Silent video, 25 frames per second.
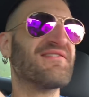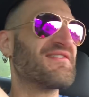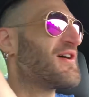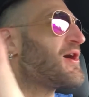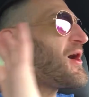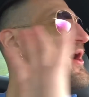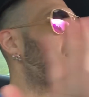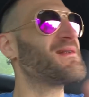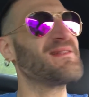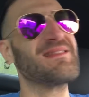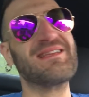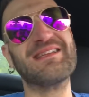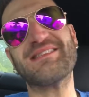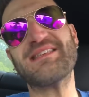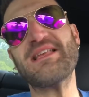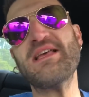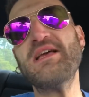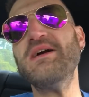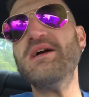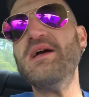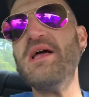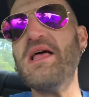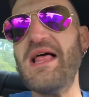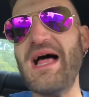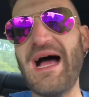regardless,
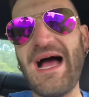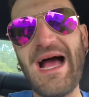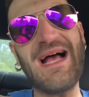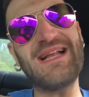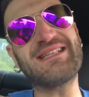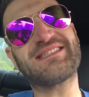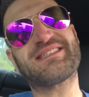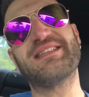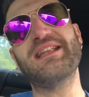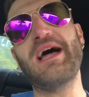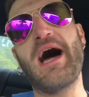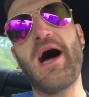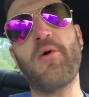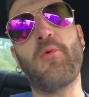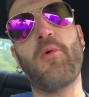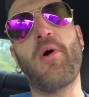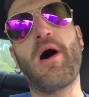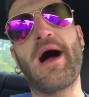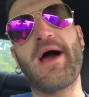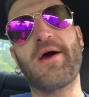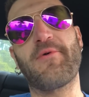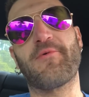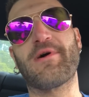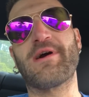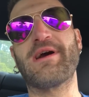that's not
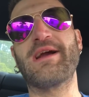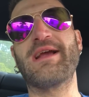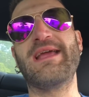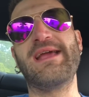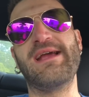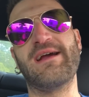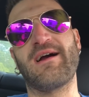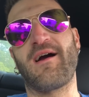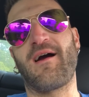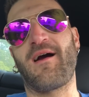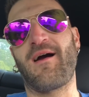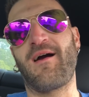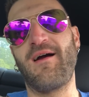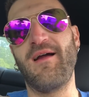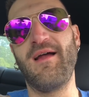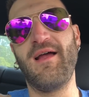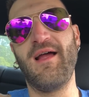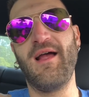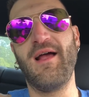why we're here.